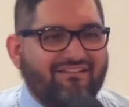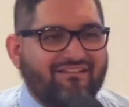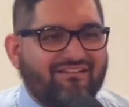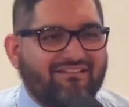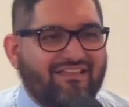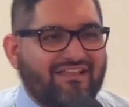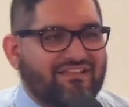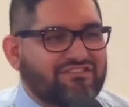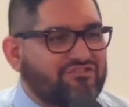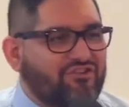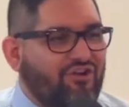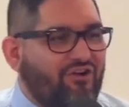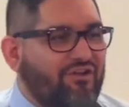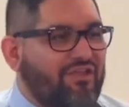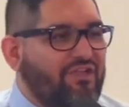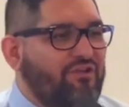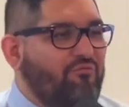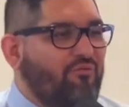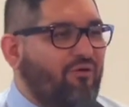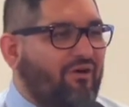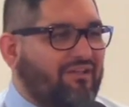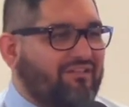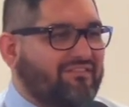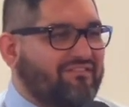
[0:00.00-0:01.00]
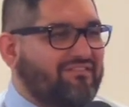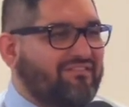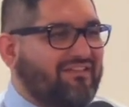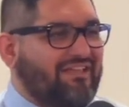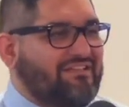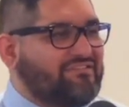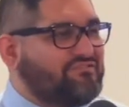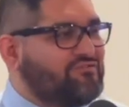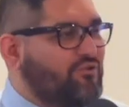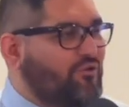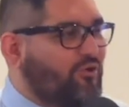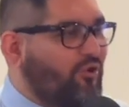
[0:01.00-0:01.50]
That's all He wants,
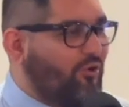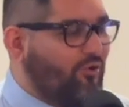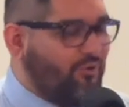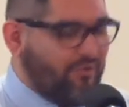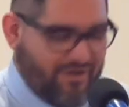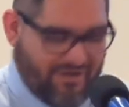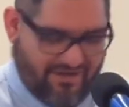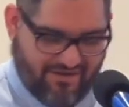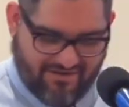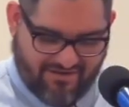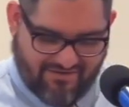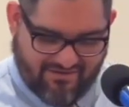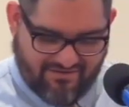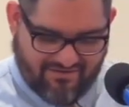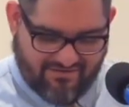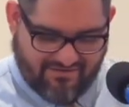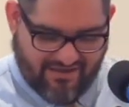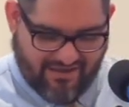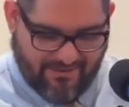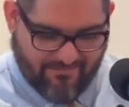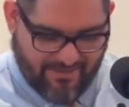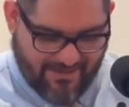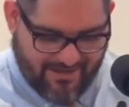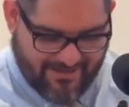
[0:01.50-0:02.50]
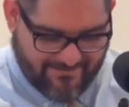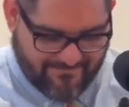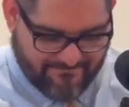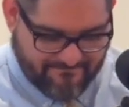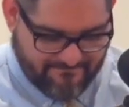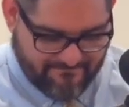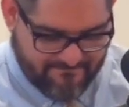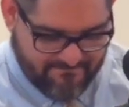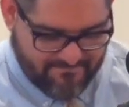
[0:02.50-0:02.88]
is the glory. Amen?